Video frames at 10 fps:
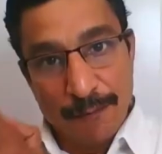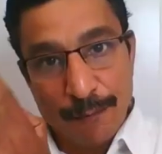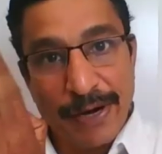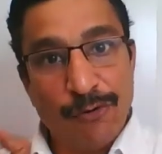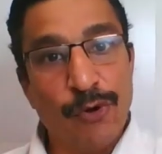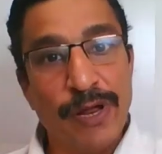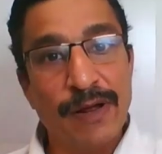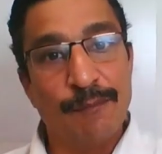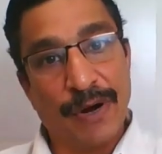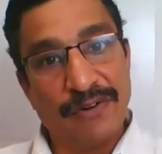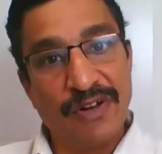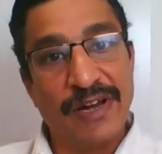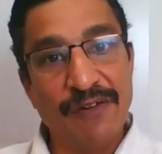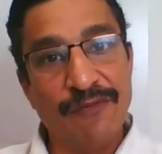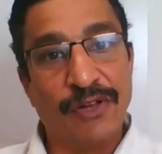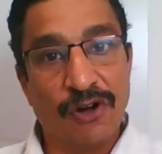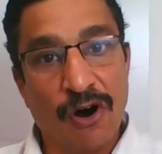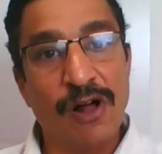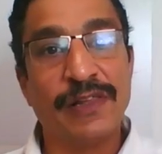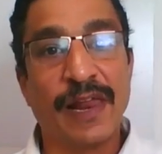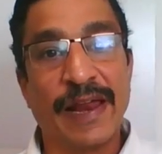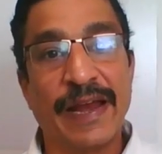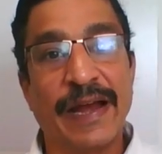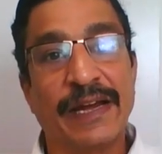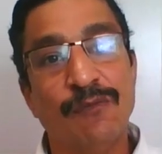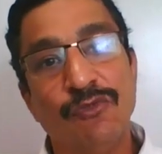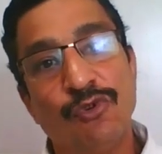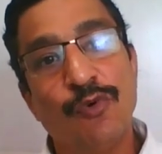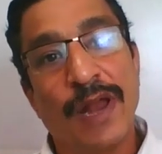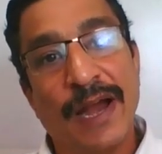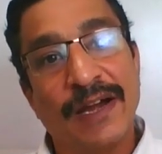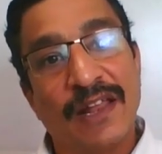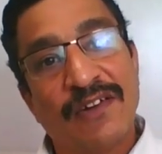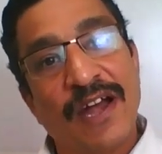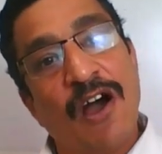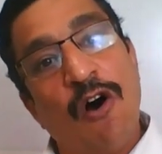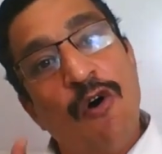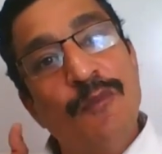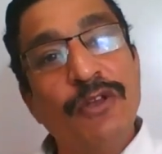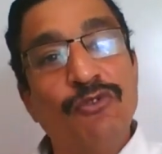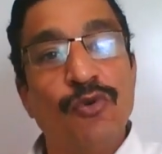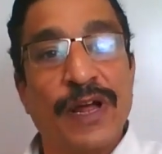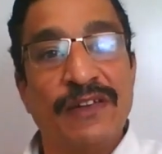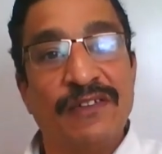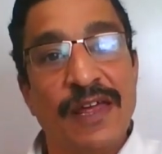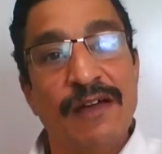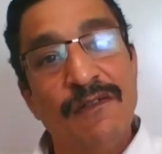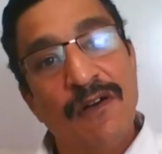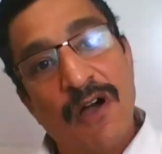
by doing budgeting with all the line items, you will understand how much you can save